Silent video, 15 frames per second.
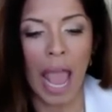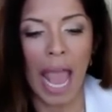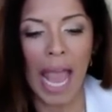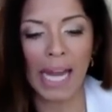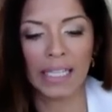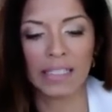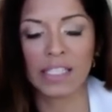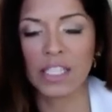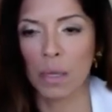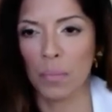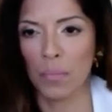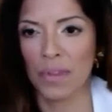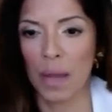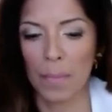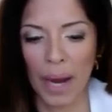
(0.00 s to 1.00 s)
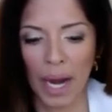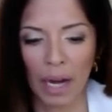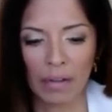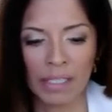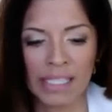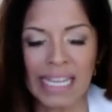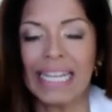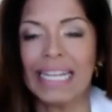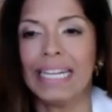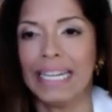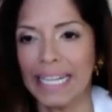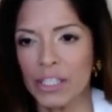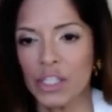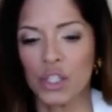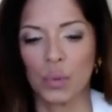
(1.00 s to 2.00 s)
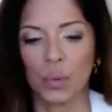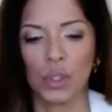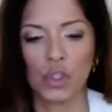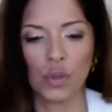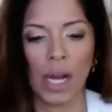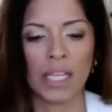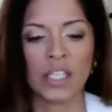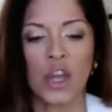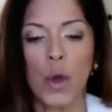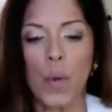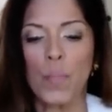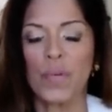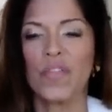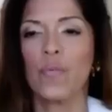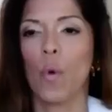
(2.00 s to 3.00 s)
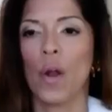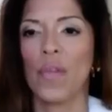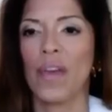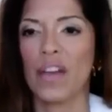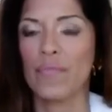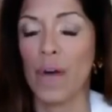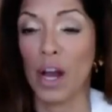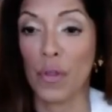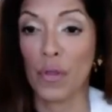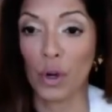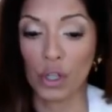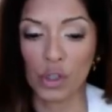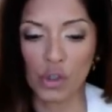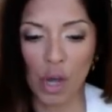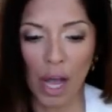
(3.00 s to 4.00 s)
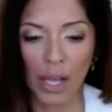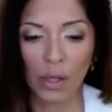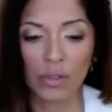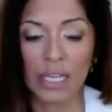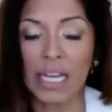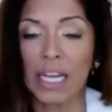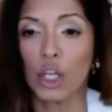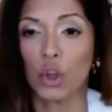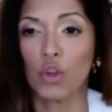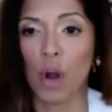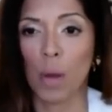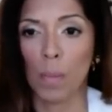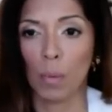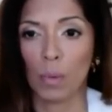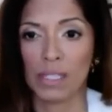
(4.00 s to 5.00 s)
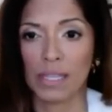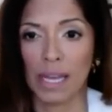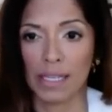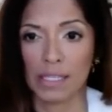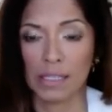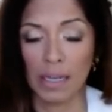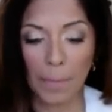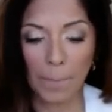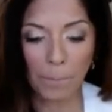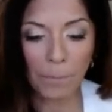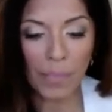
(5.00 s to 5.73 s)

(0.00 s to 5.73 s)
and is something that parents need to address before they find their child in trouble with sexting.